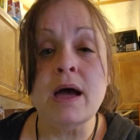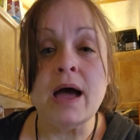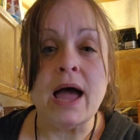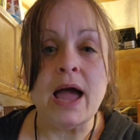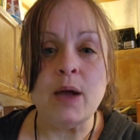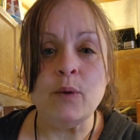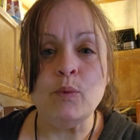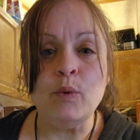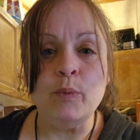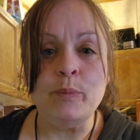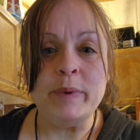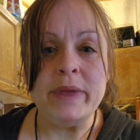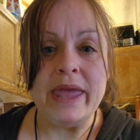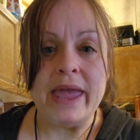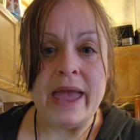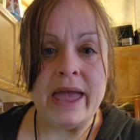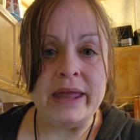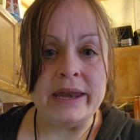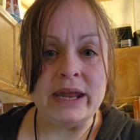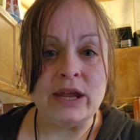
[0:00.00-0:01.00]
I will
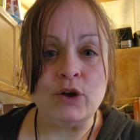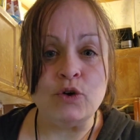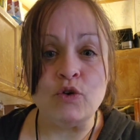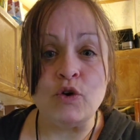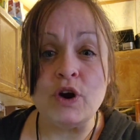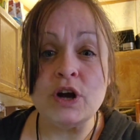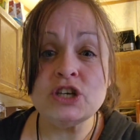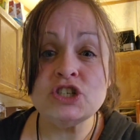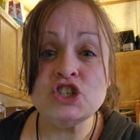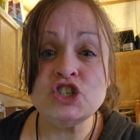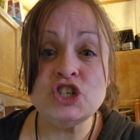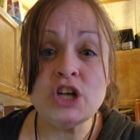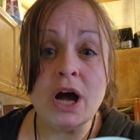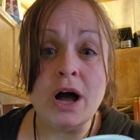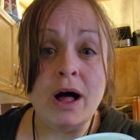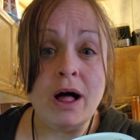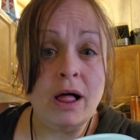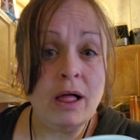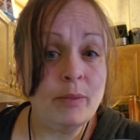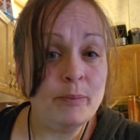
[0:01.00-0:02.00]
be adding crushed
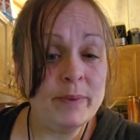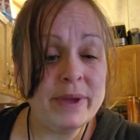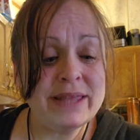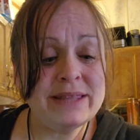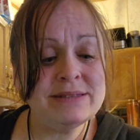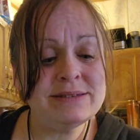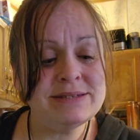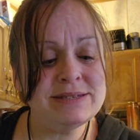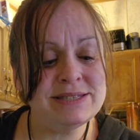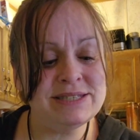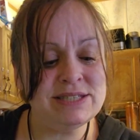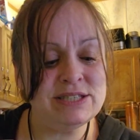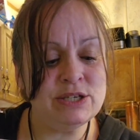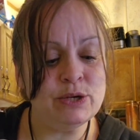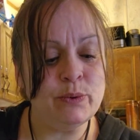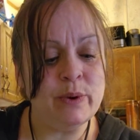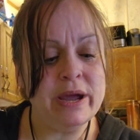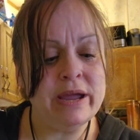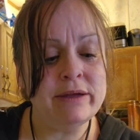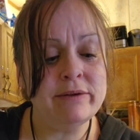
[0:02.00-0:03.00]
almonds
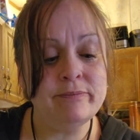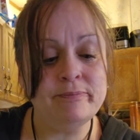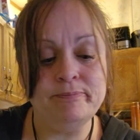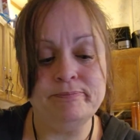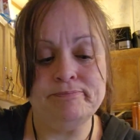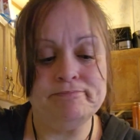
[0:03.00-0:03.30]
to it.